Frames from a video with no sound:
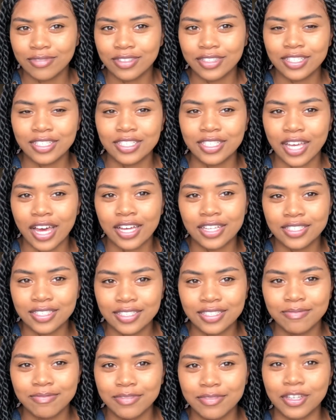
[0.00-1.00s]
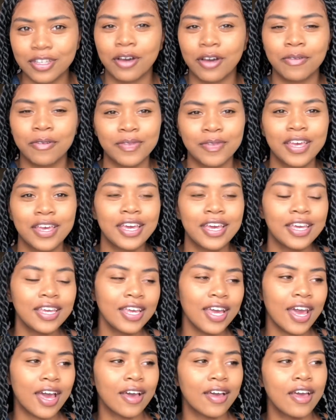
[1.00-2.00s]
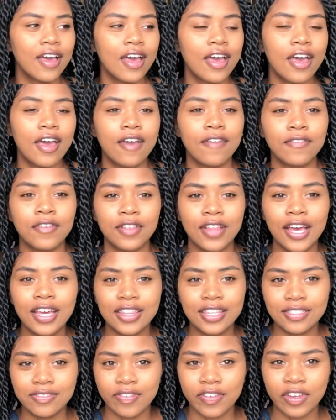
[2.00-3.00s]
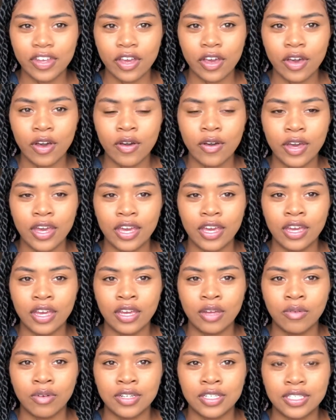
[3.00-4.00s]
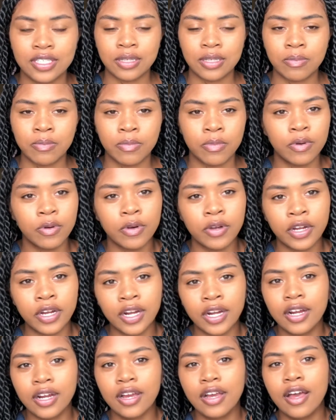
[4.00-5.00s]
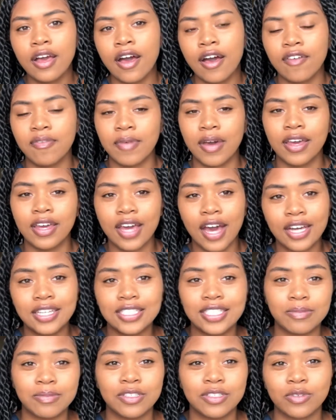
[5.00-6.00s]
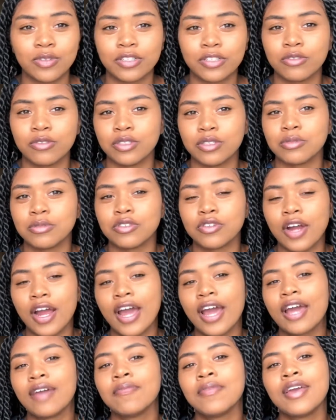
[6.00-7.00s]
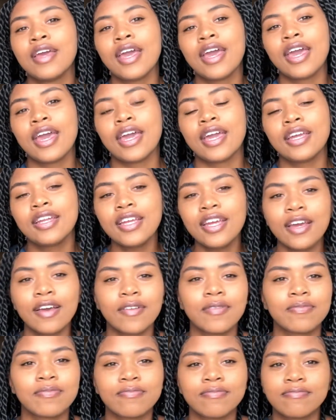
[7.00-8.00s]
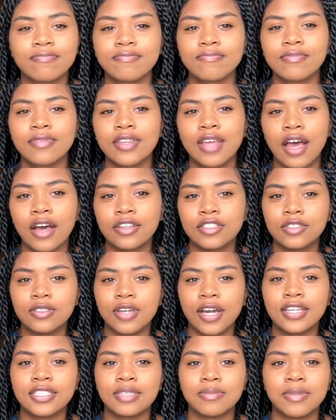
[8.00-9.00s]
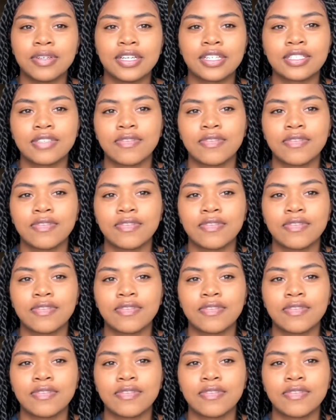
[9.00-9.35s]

discussed. So yeah, if you like this video and want to more of my content, be sure to subscribe, and yeah, I'll see you guys in my next